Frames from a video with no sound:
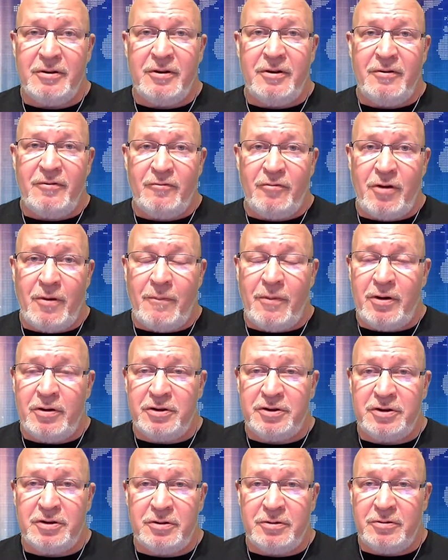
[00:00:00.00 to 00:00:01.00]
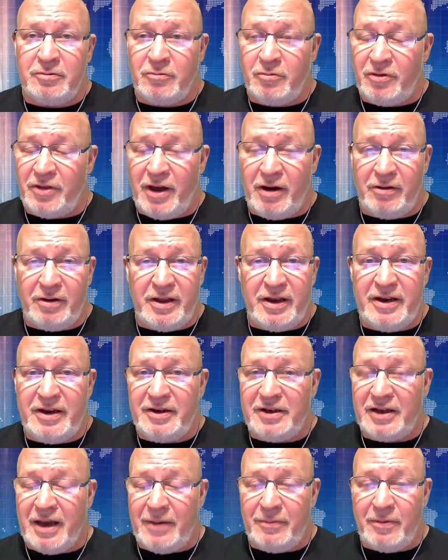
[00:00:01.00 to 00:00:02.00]
for a person without any
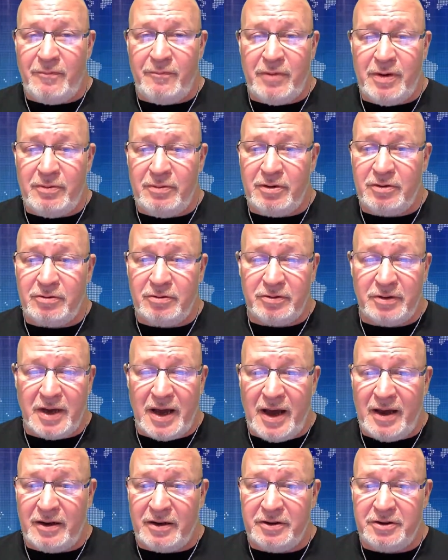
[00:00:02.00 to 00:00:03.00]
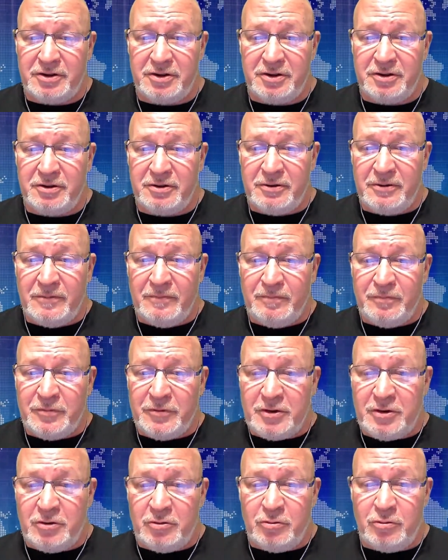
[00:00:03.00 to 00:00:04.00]
type of biblical knowledge
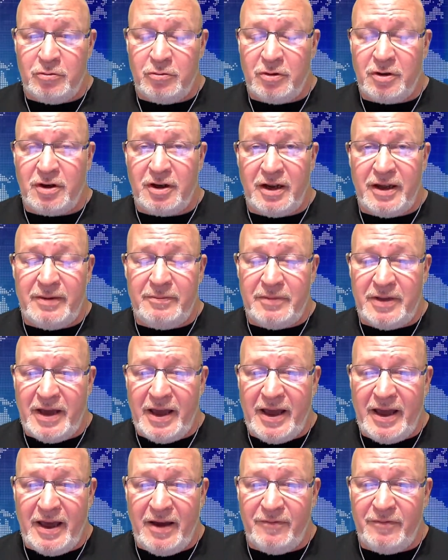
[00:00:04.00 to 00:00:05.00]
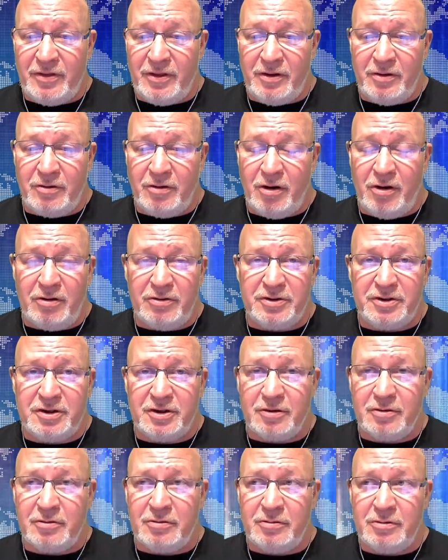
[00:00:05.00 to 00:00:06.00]
to claim to have. And they're
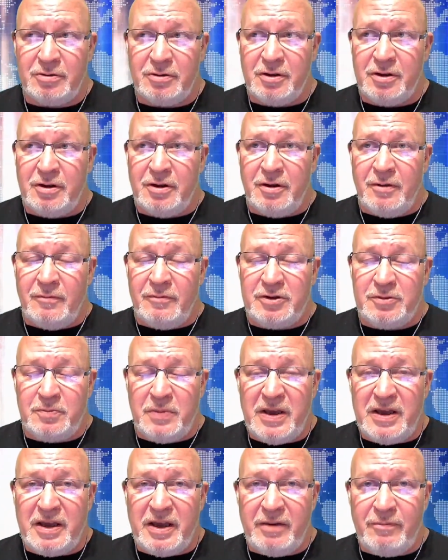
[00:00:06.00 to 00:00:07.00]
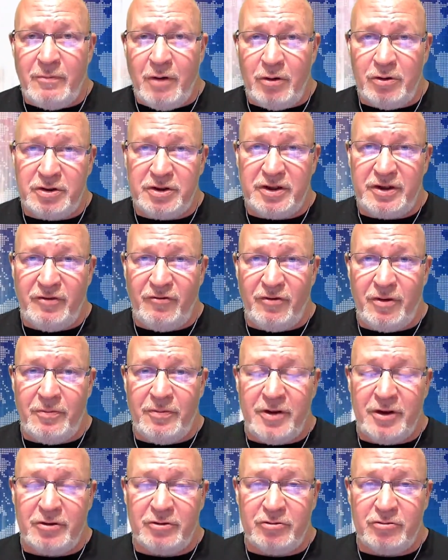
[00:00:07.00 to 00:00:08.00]
also speaking mostly from
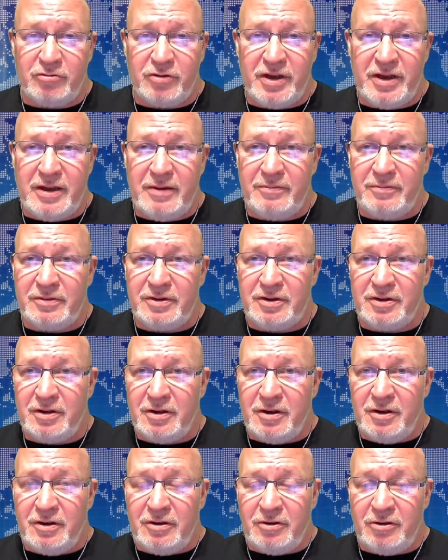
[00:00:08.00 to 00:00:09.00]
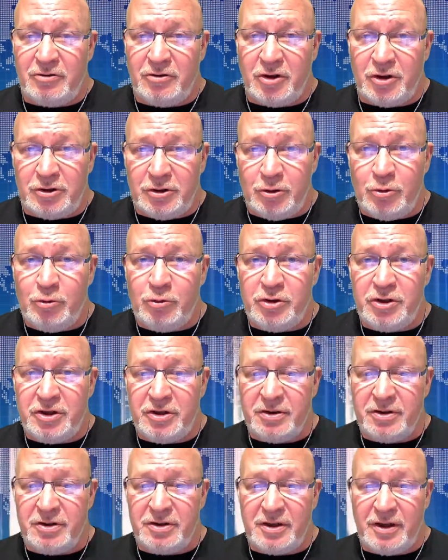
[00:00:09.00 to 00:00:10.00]
their dreams, their
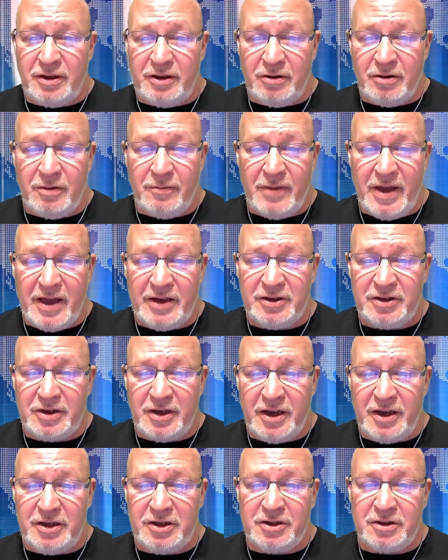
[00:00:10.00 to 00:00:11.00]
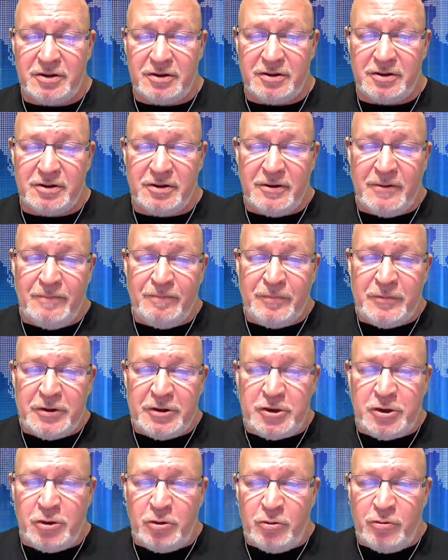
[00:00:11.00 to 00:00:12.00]
delusions, and their imaginations.
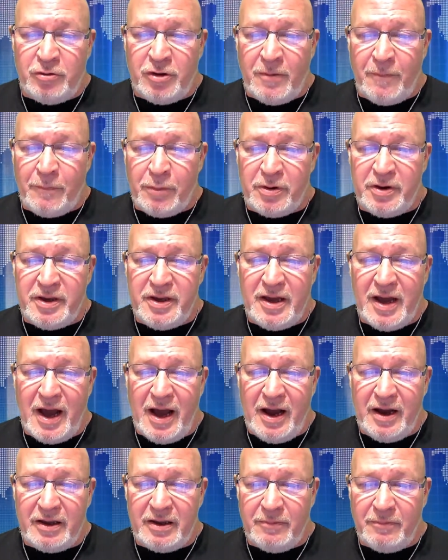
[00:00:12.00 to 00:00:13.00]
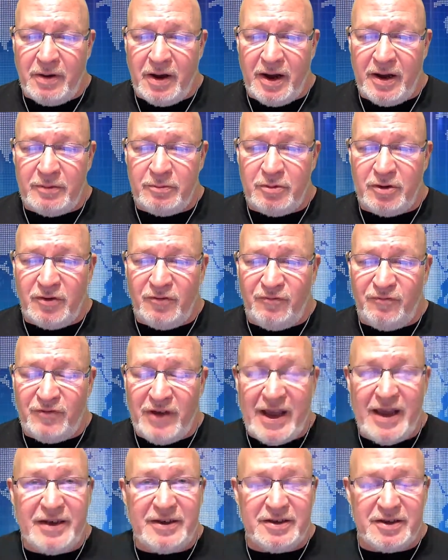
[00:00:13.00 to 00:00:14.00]
Two, they're preoccupied with
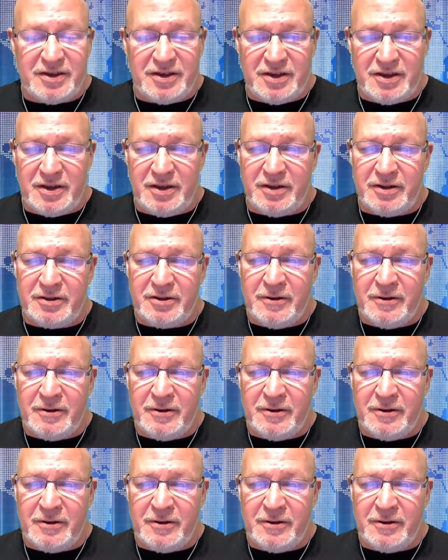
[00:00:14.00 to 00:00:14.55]
fantasies